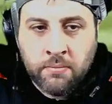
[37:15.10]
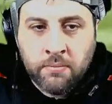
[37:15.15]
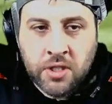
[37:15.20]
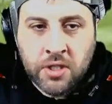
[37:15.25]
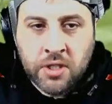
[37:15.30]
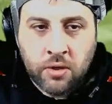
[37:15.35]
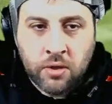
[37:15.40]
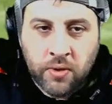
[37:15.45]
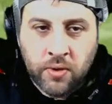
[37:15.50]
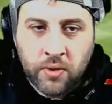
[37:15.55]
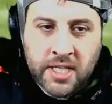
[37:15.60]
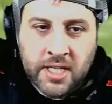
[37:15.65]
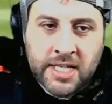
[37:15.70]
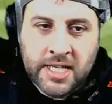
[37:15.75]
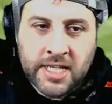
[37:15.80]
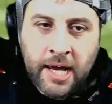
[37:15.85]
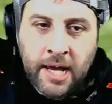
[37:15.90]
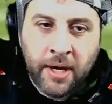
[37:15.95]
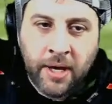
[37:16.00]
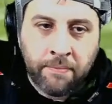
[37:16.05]
to re-sam
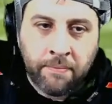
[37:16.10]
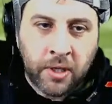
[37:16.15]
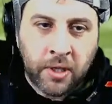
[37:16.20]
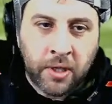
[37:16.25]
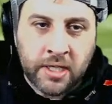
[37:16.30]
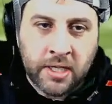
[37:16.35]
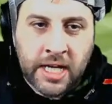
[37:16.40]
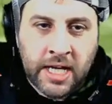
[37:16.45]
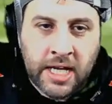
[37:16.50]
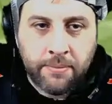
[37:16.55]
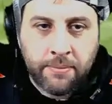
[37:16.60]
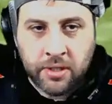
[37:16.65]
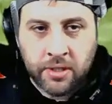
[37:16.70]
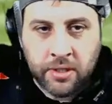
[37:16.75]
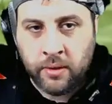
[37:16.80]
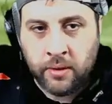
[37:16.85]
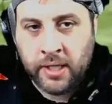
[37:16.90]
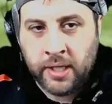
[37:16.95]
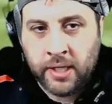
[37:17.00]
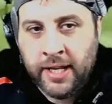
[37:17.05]
it, but he's
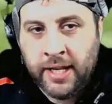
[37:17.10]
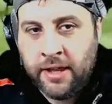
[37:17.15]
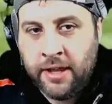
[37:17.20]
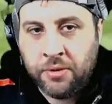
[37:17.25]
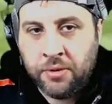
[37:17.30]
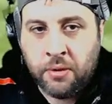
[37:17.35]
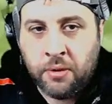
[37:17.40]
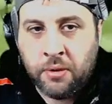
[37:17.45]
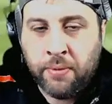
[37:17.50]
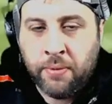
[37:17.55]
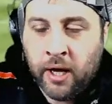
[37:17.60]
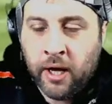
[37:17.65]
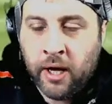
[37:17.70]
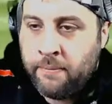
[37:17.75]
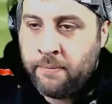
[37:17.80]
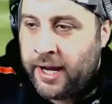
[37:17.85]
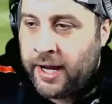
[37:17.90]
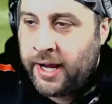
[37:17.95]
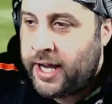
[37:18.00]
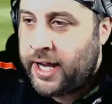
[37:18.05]
absolutely leathered by
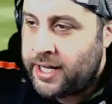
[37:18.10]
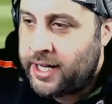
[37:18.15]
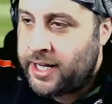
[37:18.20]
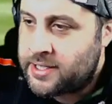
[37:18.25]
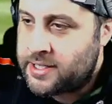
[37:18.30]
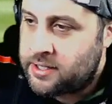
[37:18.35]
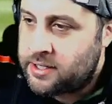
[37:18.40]
Mac Hansen,